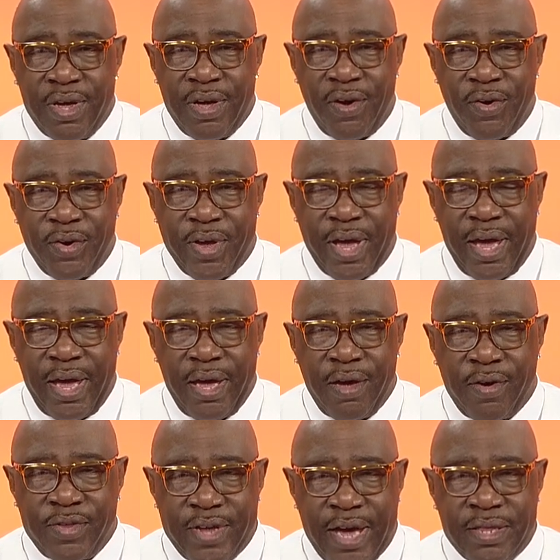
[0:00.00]
okay,
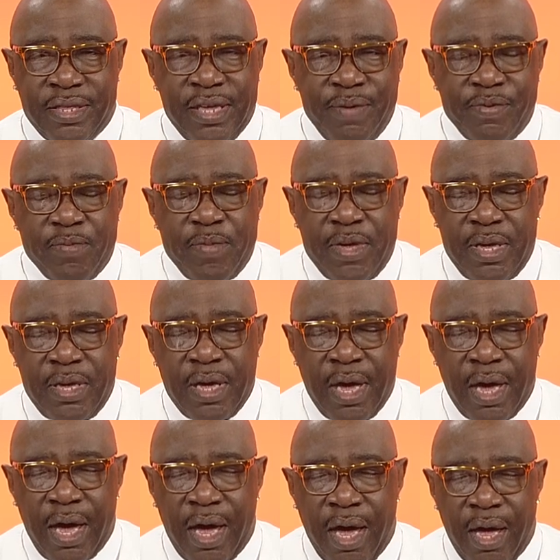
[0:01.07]
or not seem to be
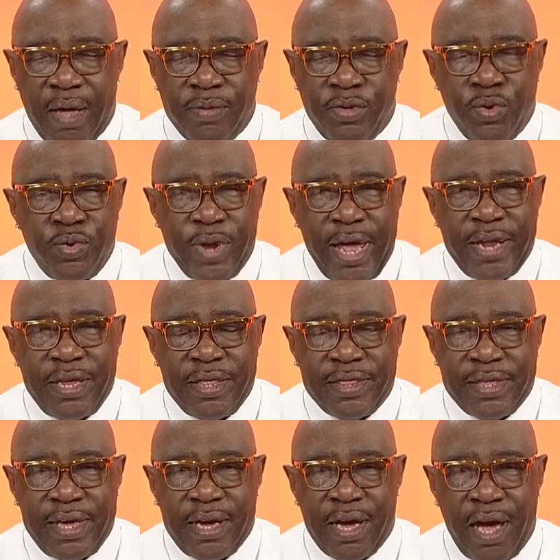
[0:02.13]
uh, doing
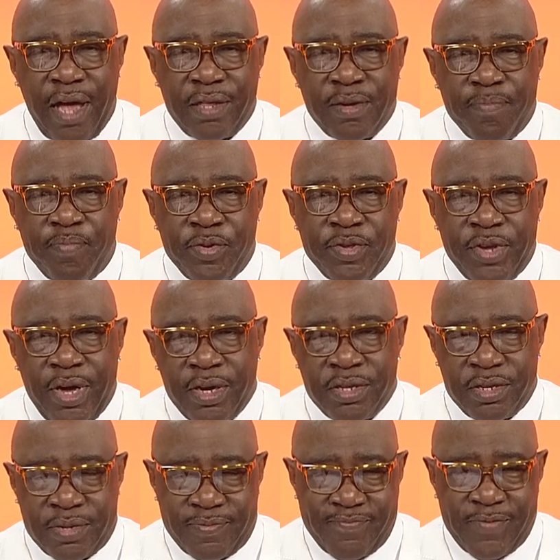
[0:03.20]
anything other
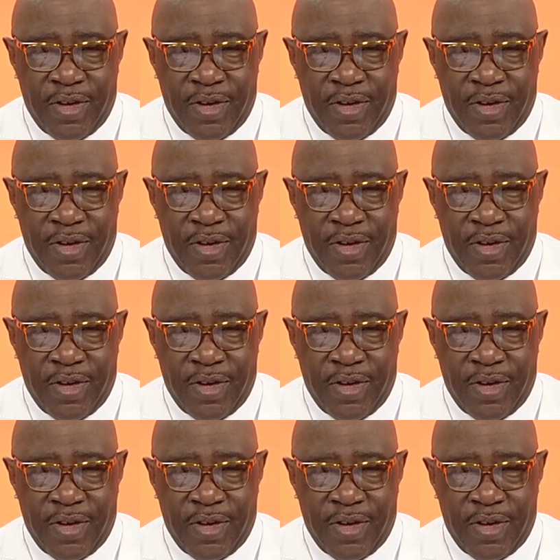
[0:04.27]
productive?